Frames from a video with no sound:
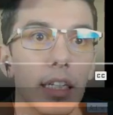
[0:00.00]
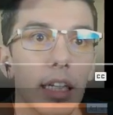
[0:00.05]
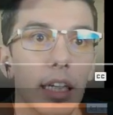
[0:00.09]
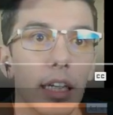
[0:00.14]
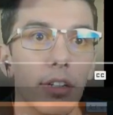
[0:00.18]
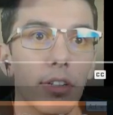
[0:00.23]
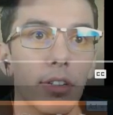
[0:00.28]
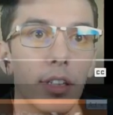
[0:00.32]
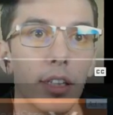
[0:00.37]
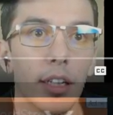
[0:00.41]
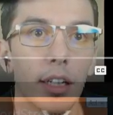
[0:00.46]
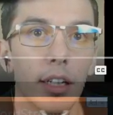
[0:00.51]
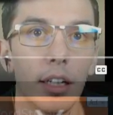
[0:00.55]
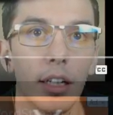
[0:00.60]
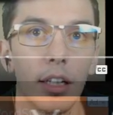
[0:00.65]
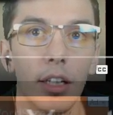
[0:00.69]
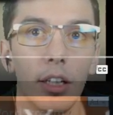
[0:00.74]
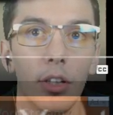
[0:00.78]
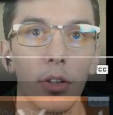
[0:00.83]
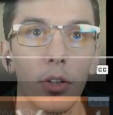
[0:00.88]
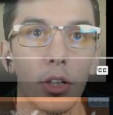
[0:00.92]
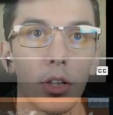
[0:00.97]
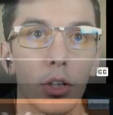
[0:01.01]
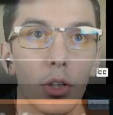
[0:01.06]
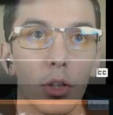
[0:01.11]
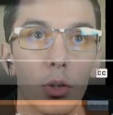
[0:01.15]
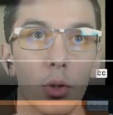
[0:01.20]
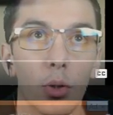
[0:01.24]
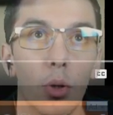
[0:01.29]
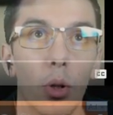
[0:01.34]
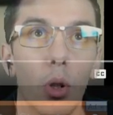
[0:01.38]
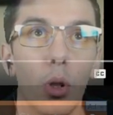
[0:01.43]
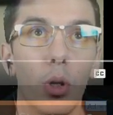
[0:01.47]
area, you can
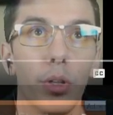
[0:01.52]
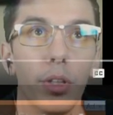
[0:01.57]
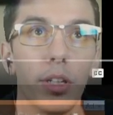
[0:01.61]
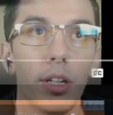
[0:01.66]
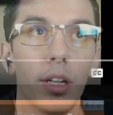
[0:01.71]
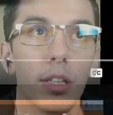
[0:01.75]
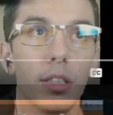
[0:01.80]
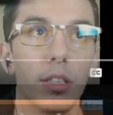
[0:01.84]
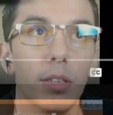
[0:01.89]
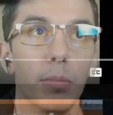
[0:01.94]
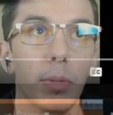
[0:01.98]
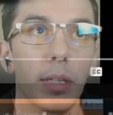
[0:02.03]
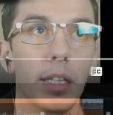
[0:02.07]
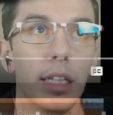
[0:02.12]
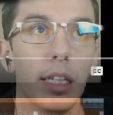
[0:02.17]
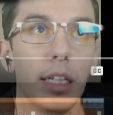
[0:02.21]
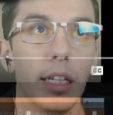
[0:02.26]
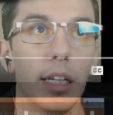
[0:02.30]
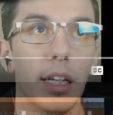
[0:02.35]
control all the RGB,